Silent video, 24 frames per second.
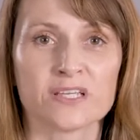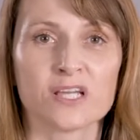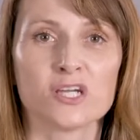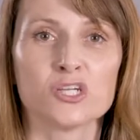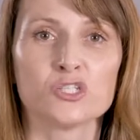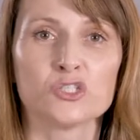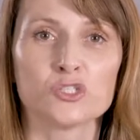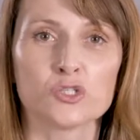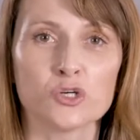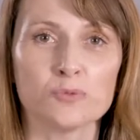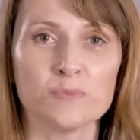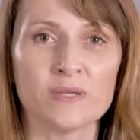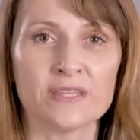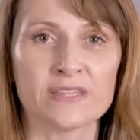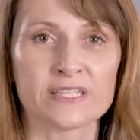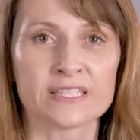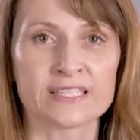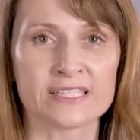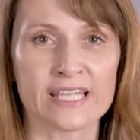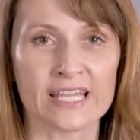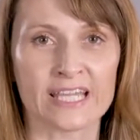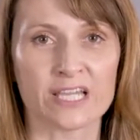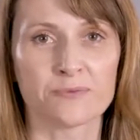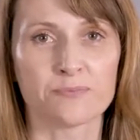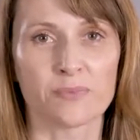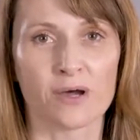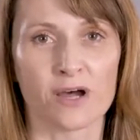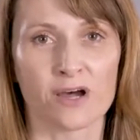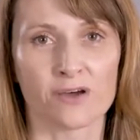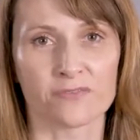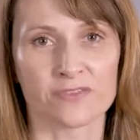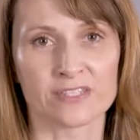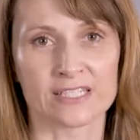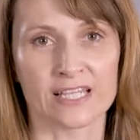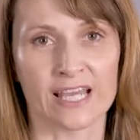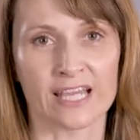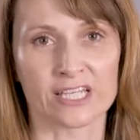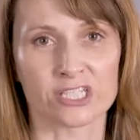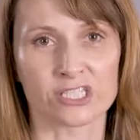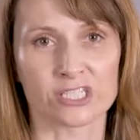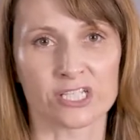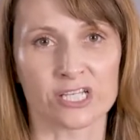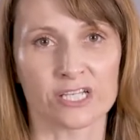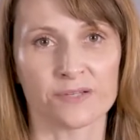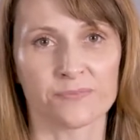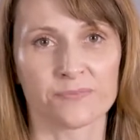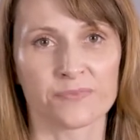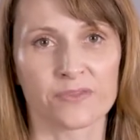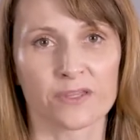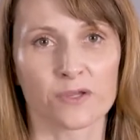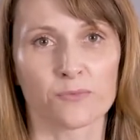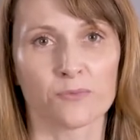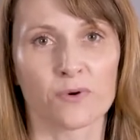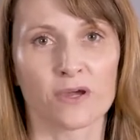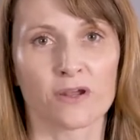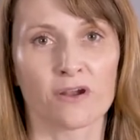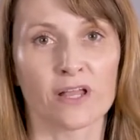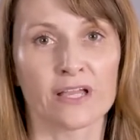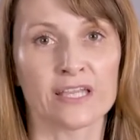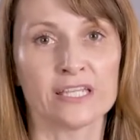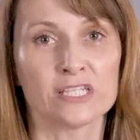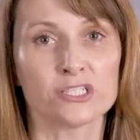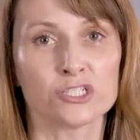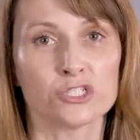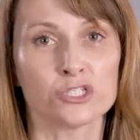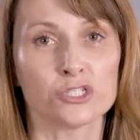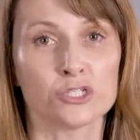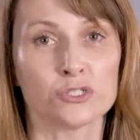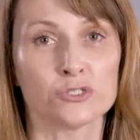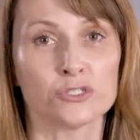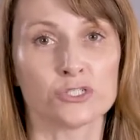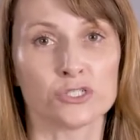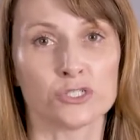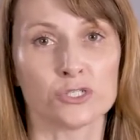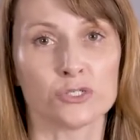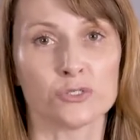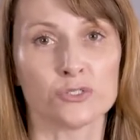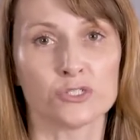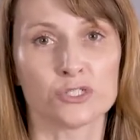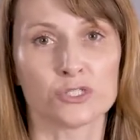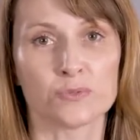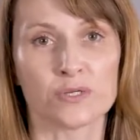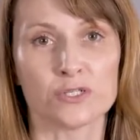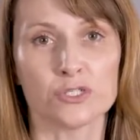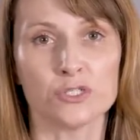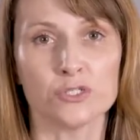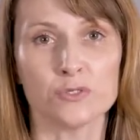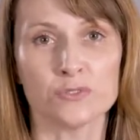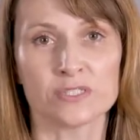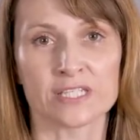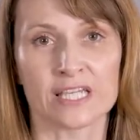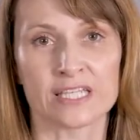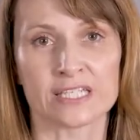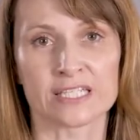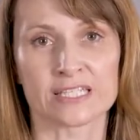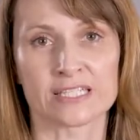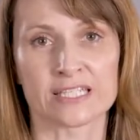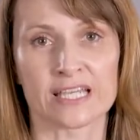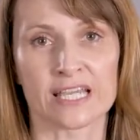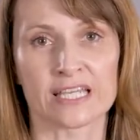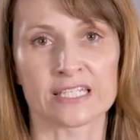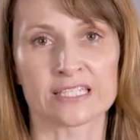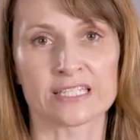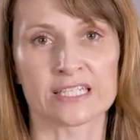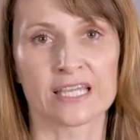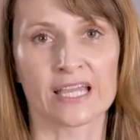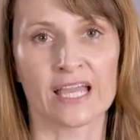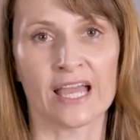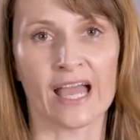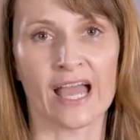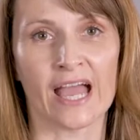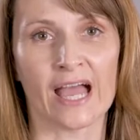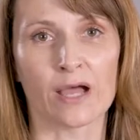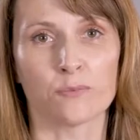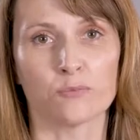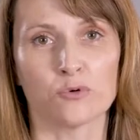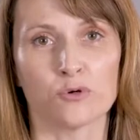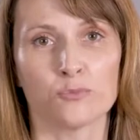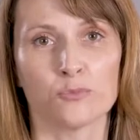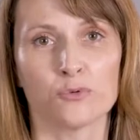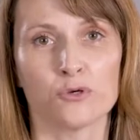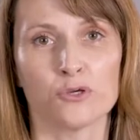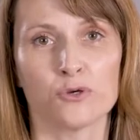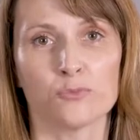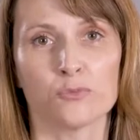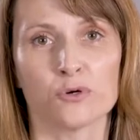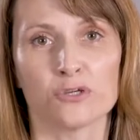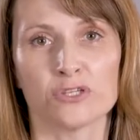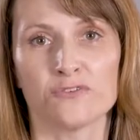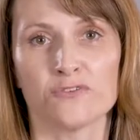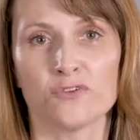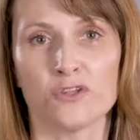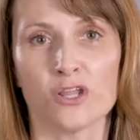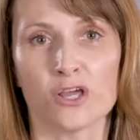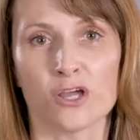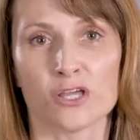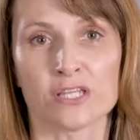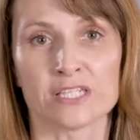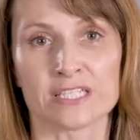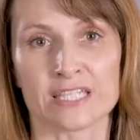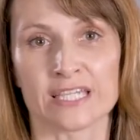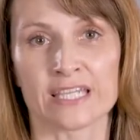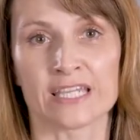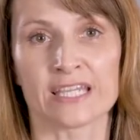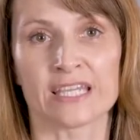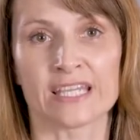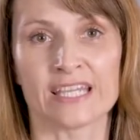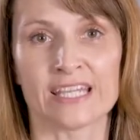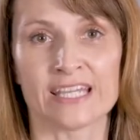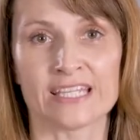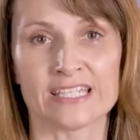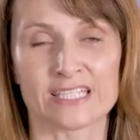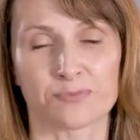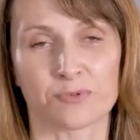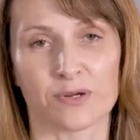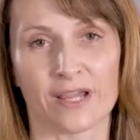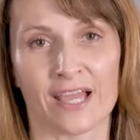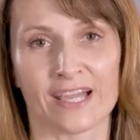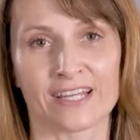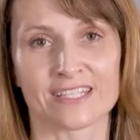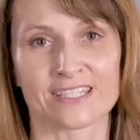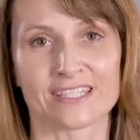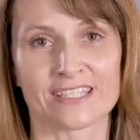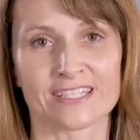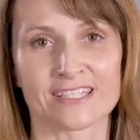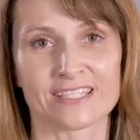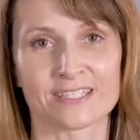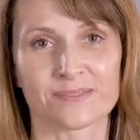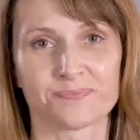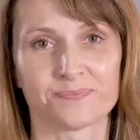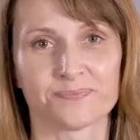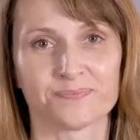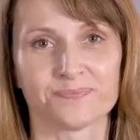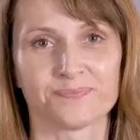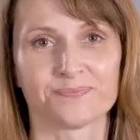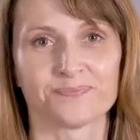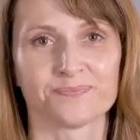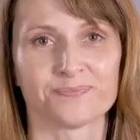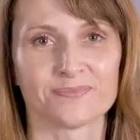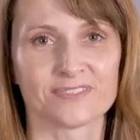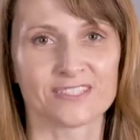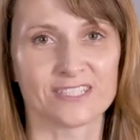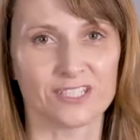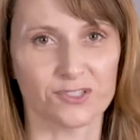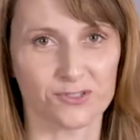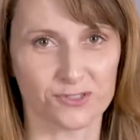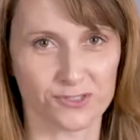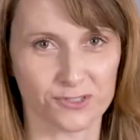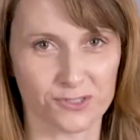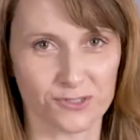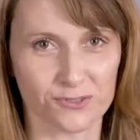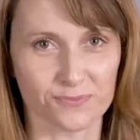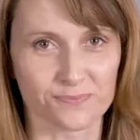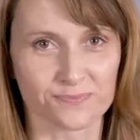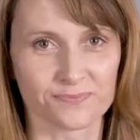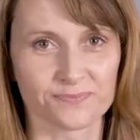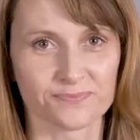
Join me in the second part of this lecture, where I'll introduce you to a new data set and we'll put what you've learnt here into practice. See you soon.